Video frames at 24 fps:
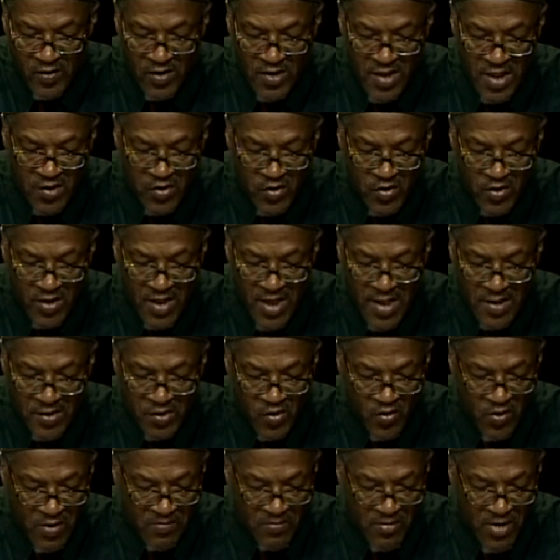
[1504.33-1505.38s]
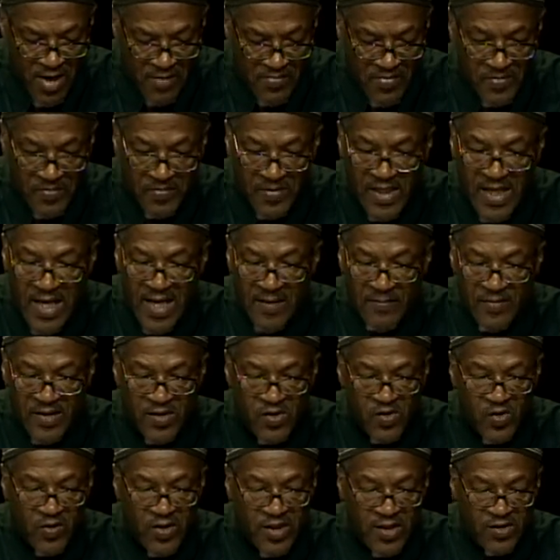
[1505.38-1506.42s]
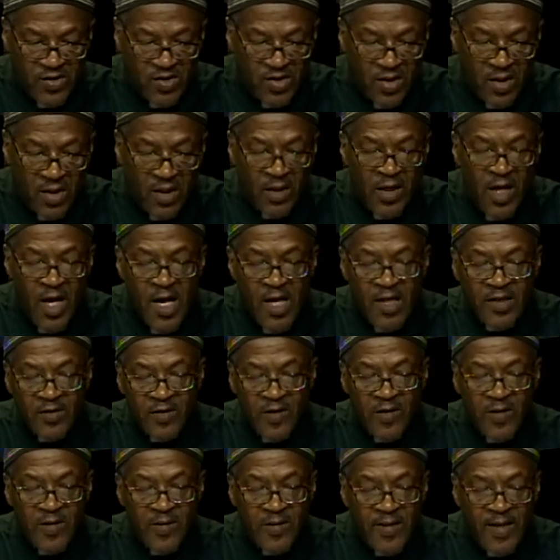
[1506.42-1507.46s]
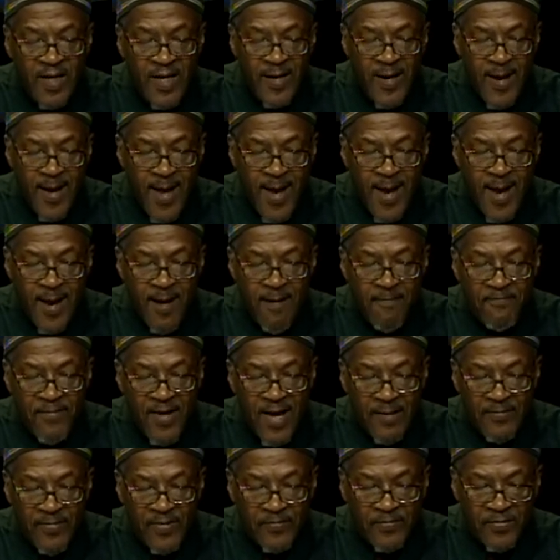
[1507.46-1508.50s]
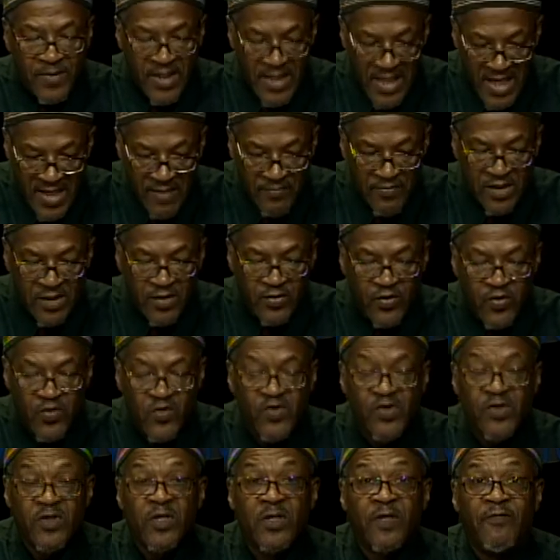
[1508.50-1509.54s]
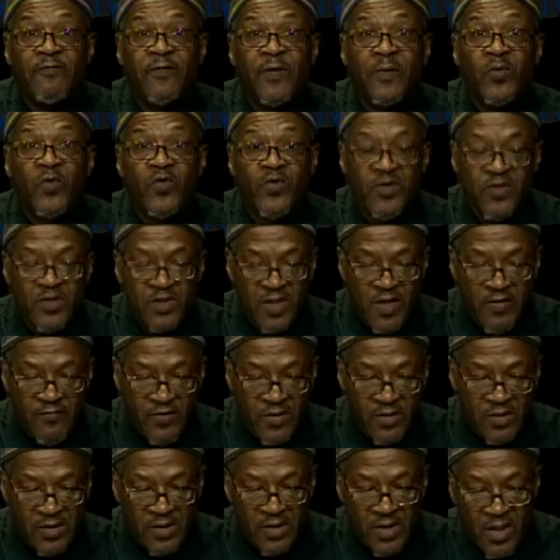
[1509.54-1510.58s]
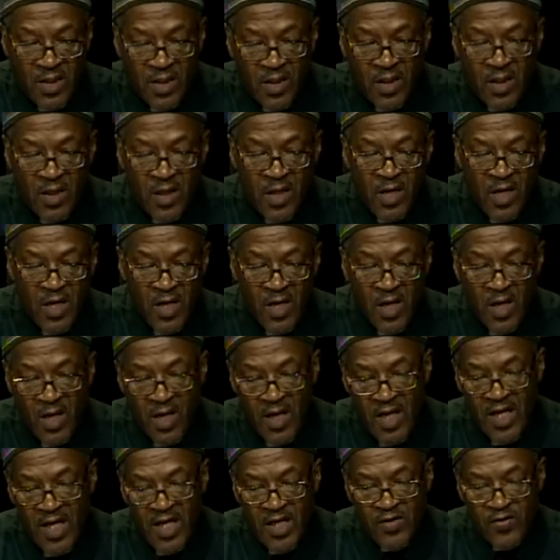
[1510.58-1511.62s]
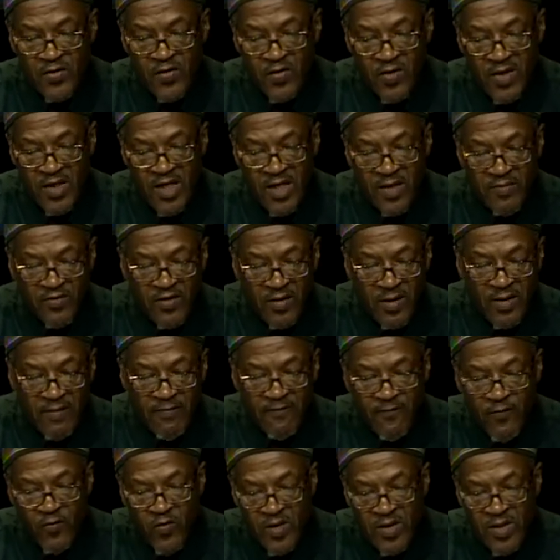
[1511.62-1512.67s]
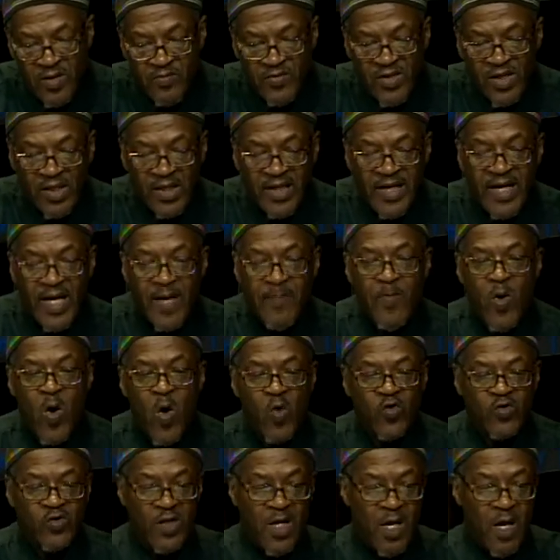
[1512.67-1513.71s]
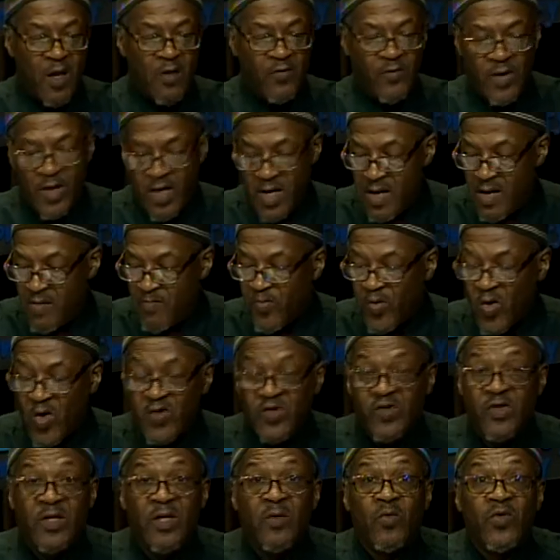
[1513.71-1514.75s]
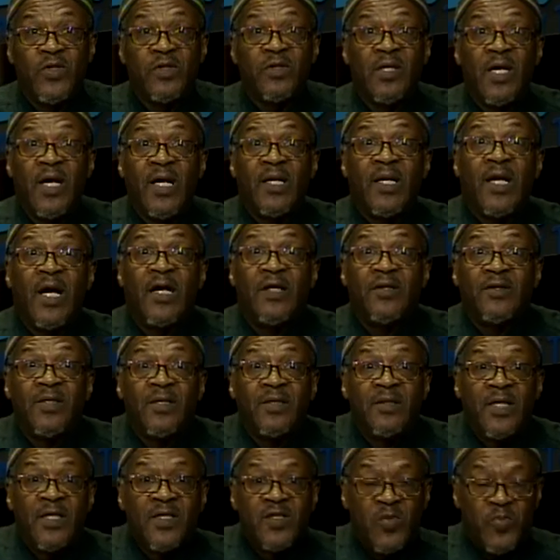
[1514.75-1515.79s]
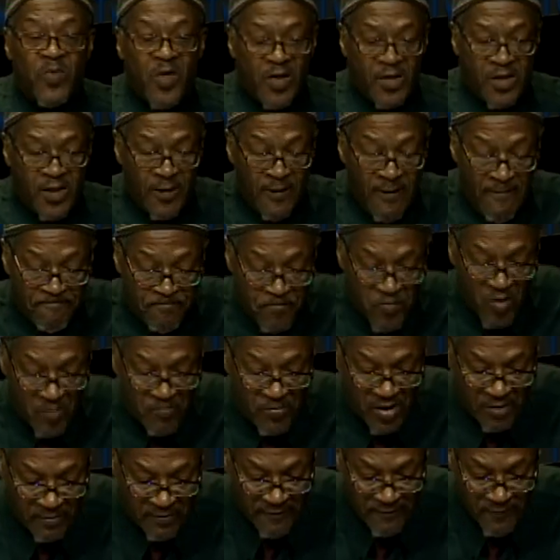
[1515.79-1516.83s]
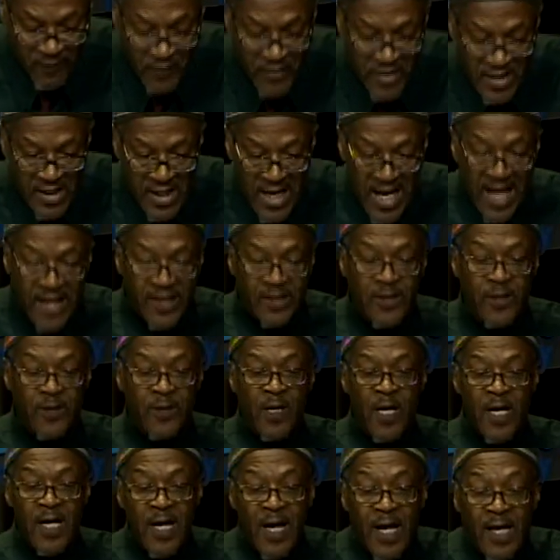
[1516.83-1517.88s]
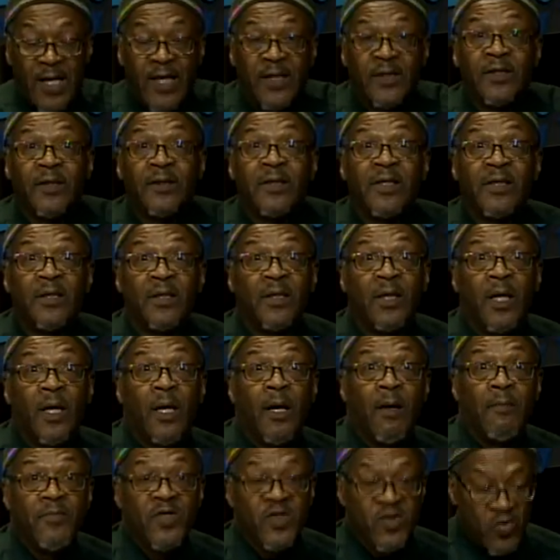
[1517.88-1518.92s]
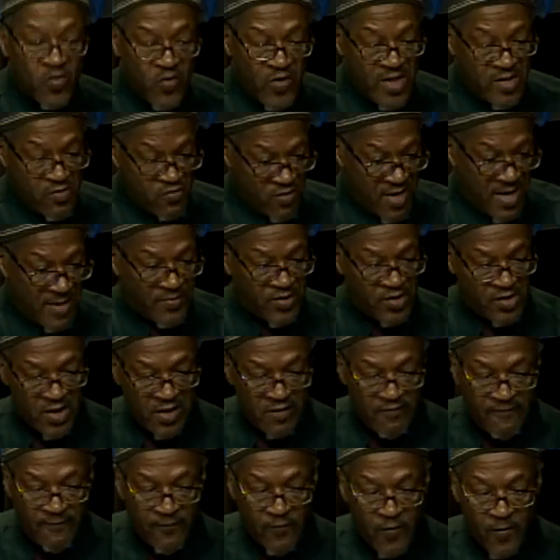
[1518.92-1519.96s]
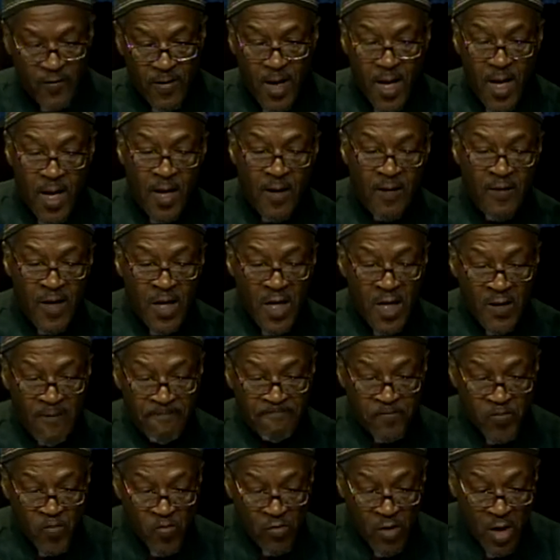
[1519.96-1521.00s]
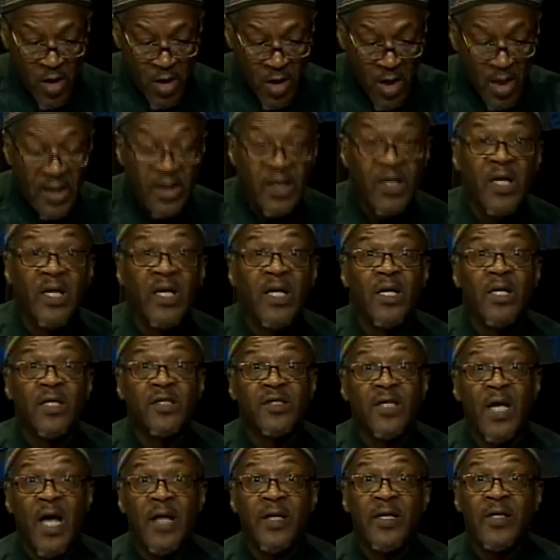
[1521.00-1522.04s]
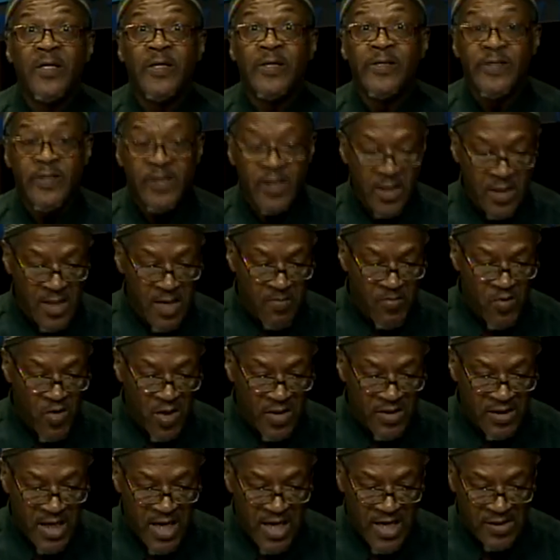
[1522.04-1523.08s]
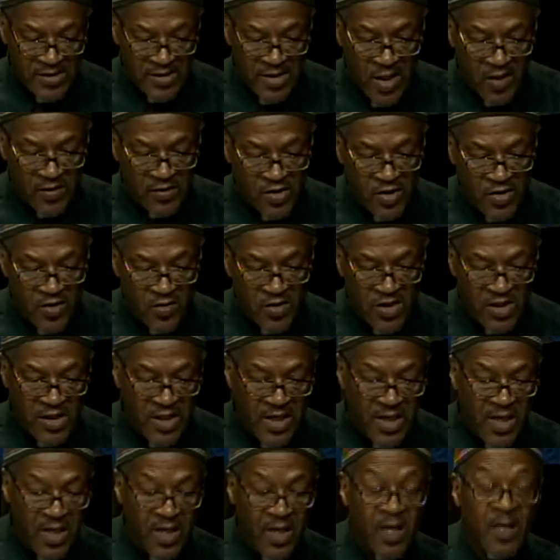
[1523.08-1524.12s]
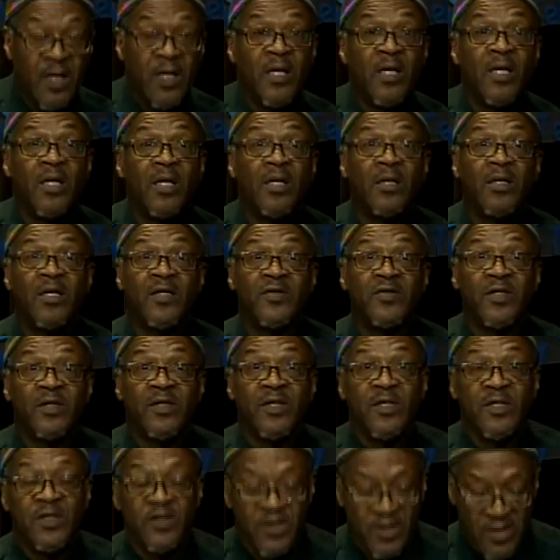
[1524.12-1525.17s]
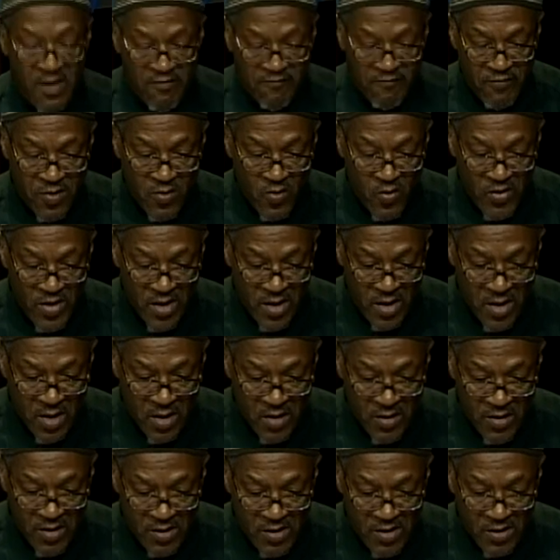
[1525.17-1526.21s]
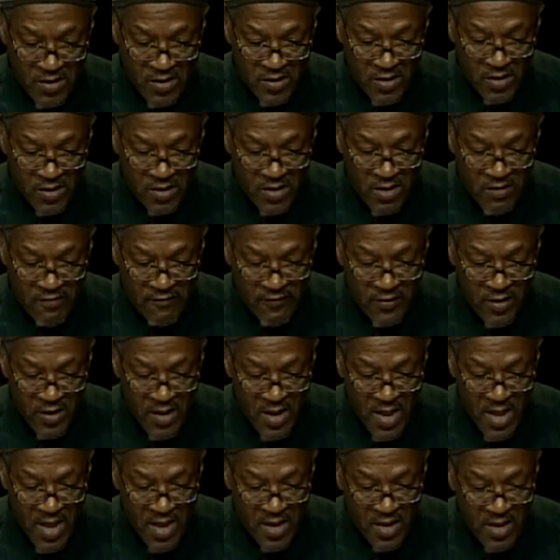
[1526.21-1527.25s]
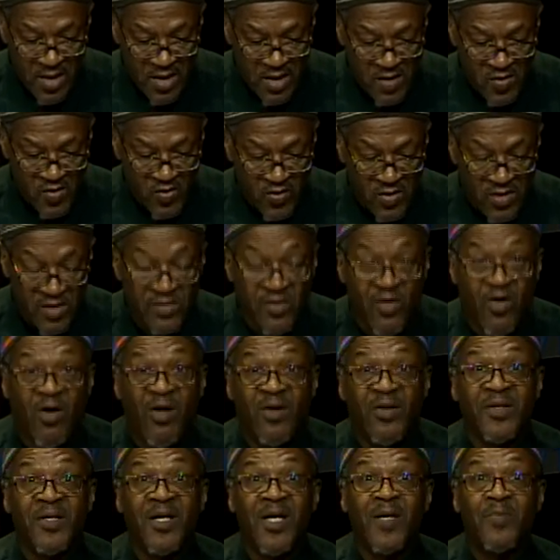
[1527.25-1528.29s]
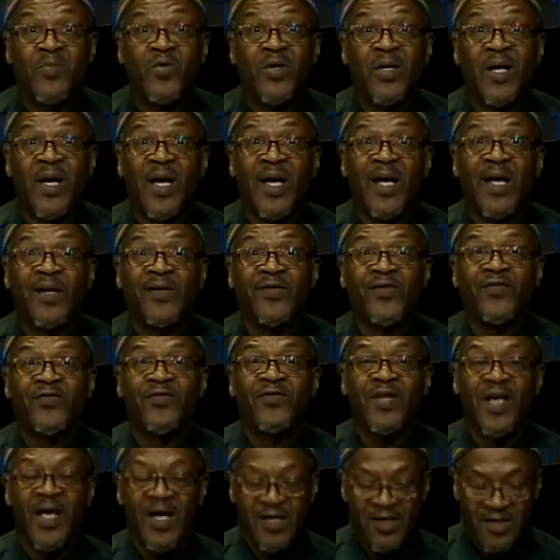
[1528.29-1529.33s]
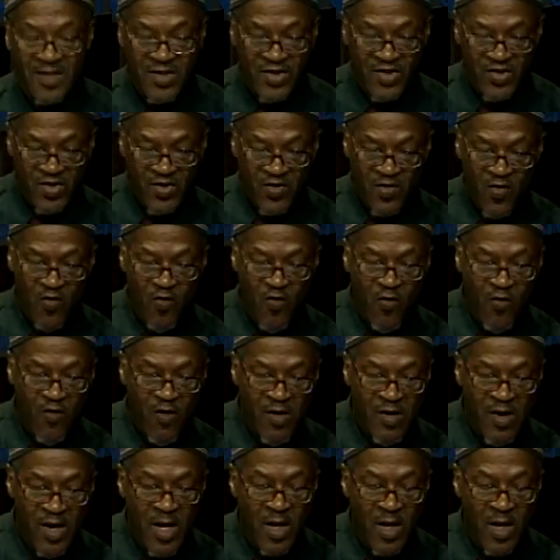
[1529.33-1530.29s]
National Council on Problem Gambling. So that's the internet and pop-up gambling, Thursday, February 7th, 8:30 a.m. to 11:40 a.m. the Langham Hotel in Boston. And with that, I think that's about it. But before we get out of here, I'd like to thank Mr. Wayne Robinson for getting us on the air and getting our broadcast out to you today. And he does it each and every week here at CCTV. And he is what is called a cablecast technician or